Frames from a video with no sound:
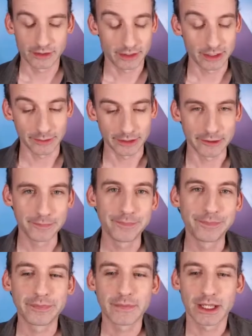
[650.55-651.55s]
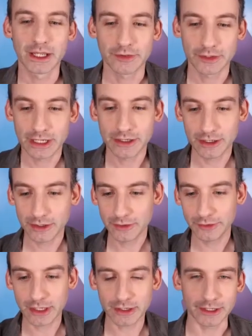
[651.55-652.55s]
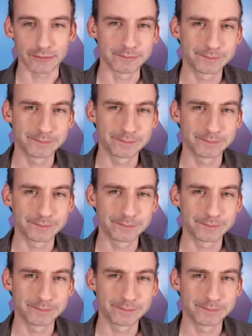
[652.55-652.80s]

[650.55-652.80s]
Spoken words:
There we go. So now you know who's talking.